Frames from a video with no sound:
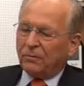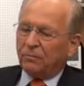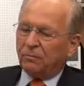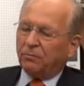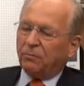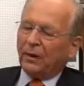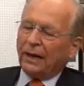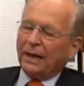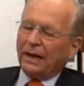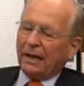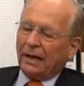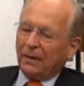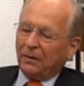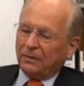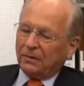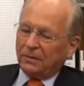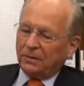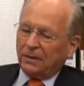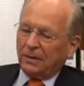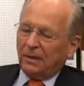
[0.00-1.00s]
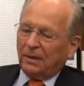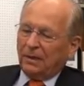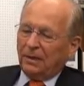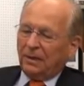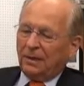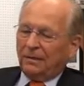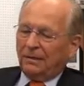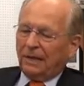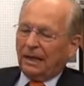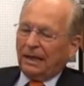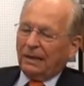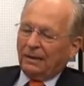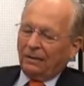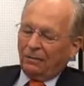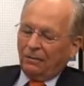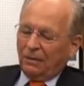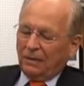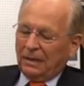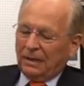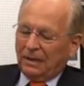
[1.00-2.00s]
to bring out not
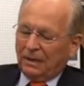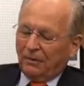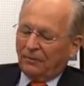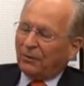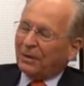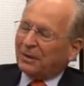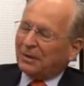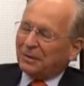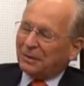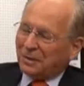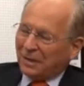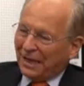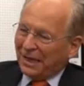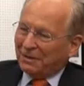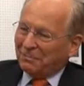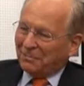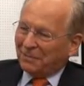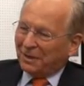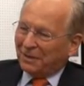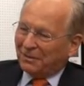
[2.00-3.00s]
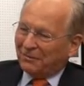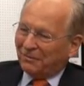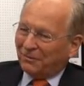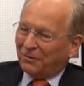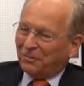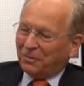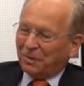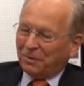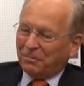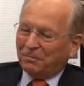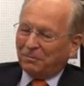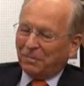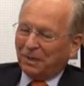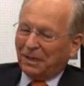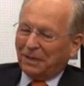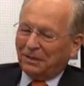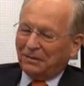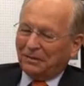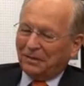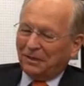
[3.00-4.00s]
only a written statement from them,
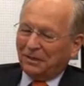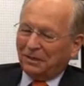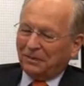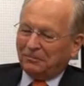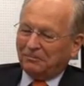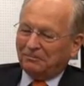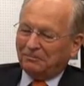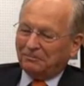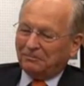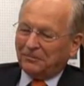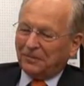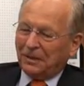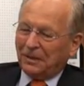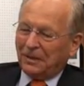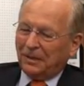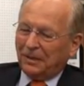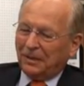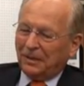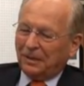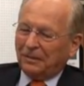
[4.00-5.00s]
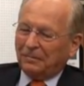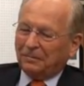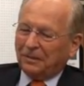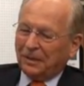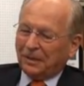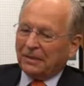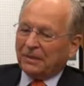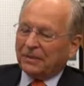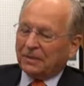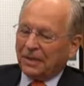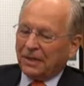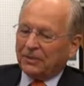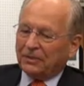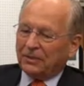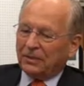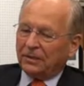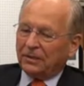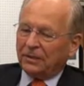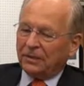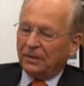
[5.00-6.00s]
but a
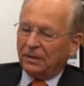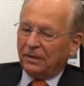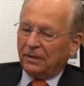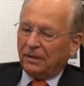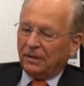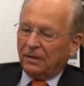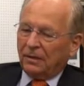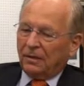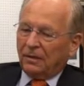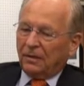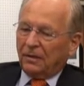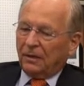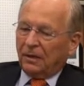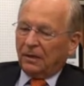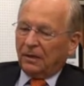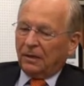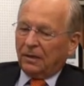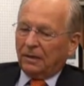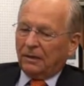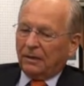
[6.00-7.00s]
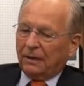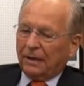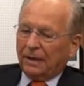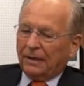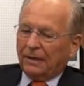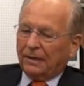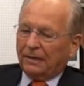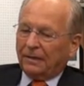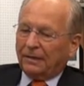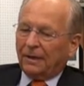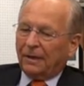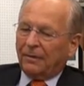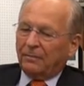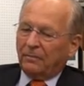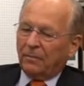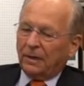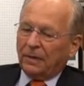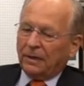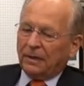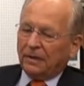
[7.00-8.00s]
discussion at a
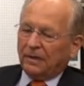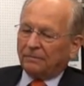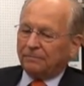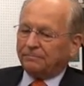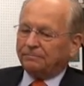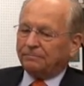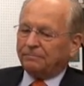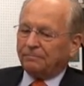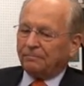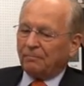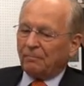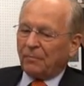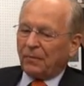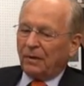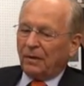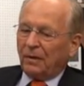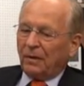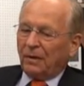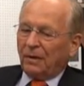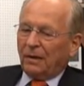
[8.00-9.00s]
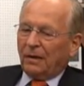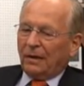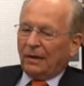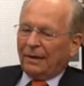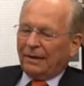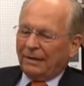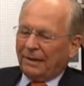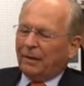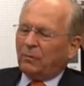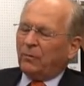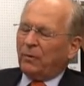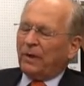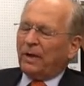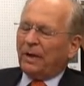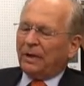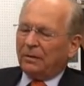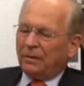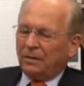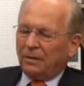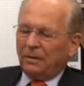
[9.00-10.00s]
time when I think we
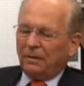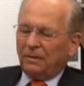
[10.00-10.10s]
had